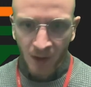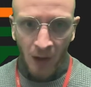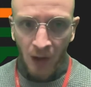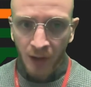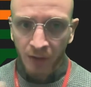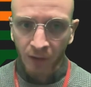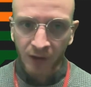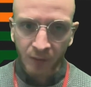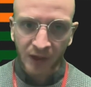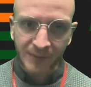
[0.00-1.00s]
Earlier on in
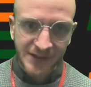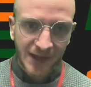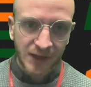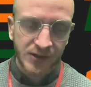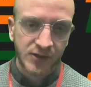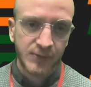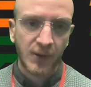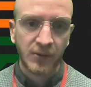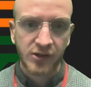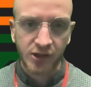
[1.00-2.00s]
the week, Miss Allison
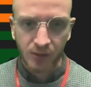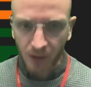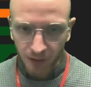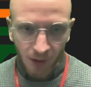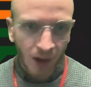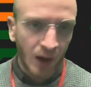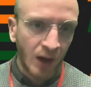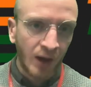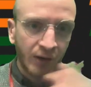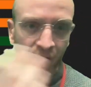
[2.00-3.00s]
spoke to you.
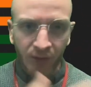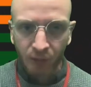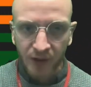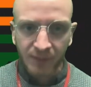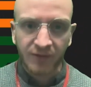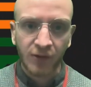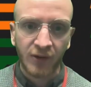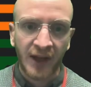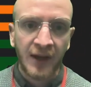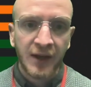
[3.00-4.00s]
Earlier on the week before
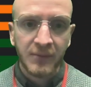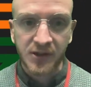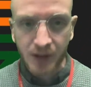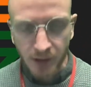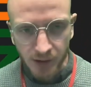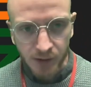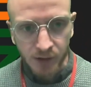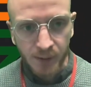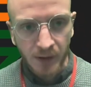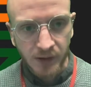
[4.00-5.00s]
that, Miss Tunstall
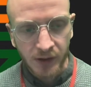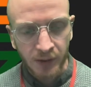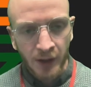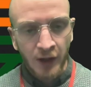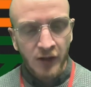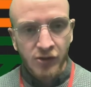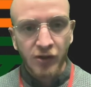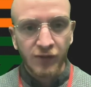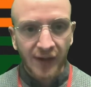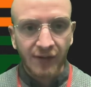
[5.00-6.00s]
spoke to you. So
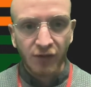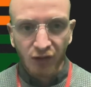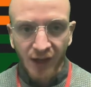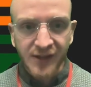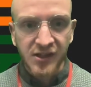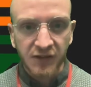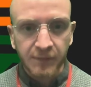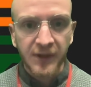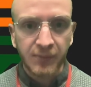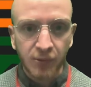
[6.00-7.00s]
you've had a variety of
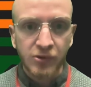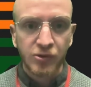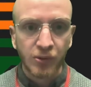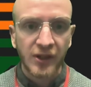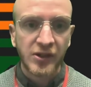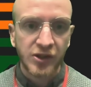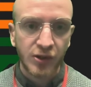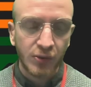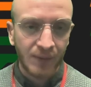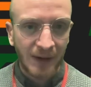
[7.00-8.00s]
people talking to
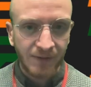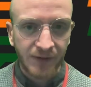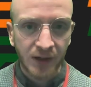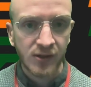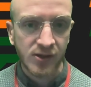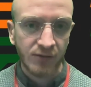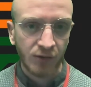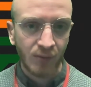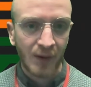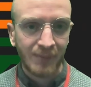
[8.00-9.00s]
you about figures
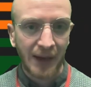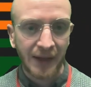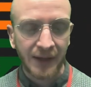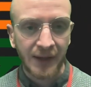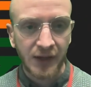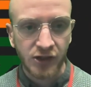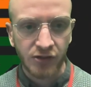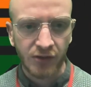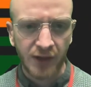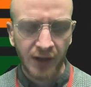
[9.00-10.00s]
from Black
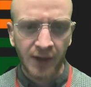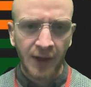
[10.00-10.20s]
history.